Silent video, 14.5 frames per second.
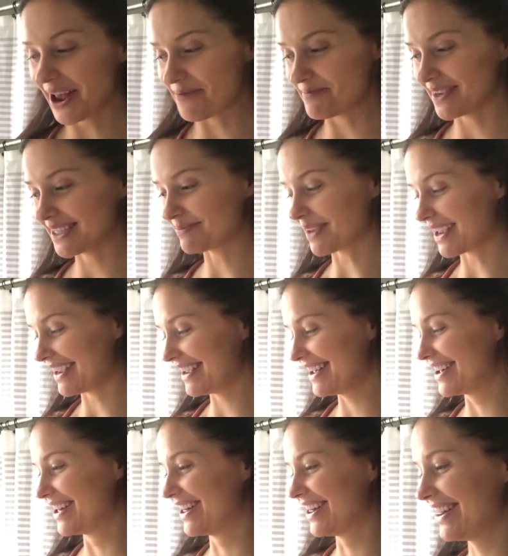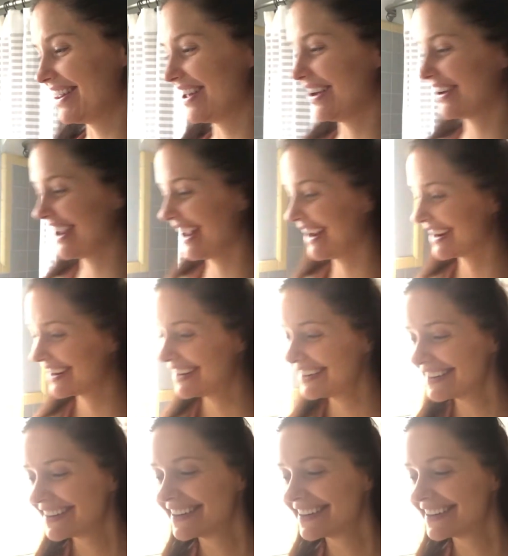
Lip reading: I miss my long hair.